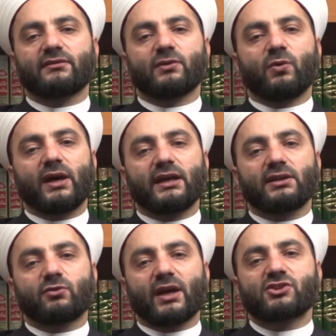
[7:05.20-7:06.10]
the way
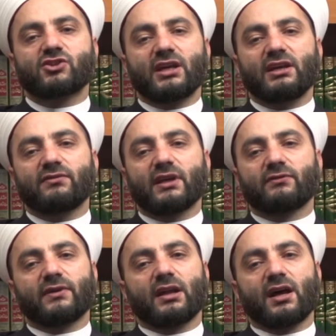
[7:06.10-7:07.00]
to achieve the
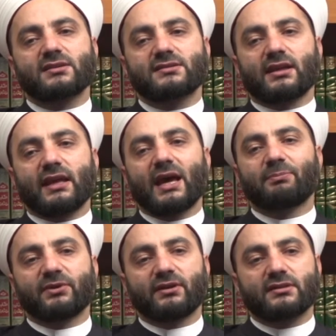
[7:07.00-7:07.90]
everlasting
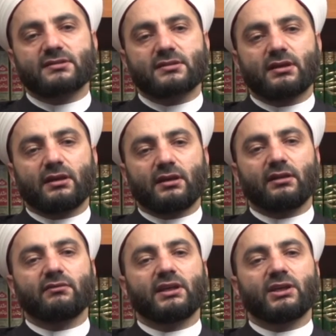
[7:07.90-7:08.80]
happiness in
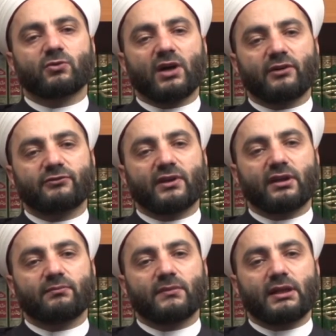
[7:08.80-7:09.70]
the hereafter
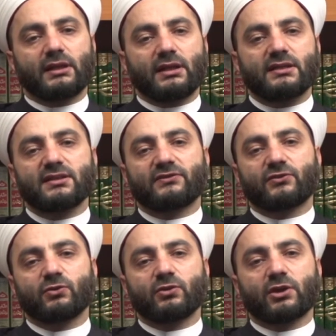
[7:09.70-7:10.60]
is
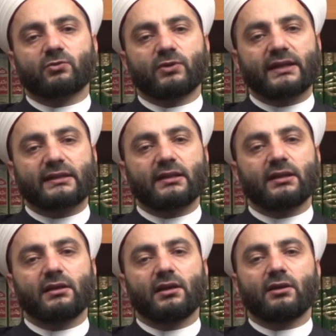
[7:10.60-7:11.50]
through
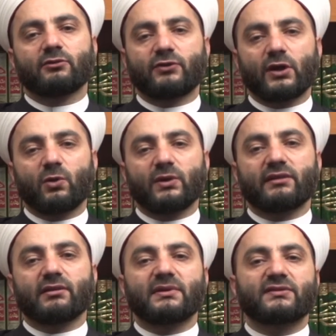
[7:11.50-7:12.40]
correctly following
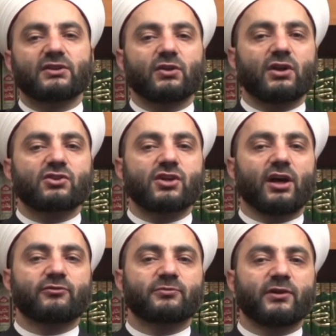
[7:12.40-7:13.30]
the methodology
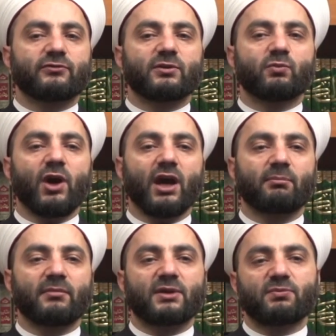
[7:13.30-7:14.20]
of Prophet
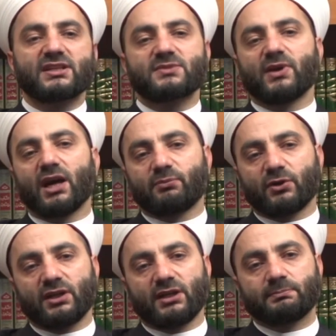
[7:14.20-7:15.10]
Muhammad, peace be upon
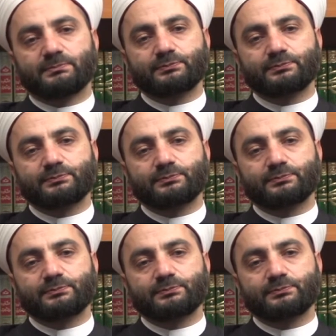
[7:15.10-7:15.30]
him.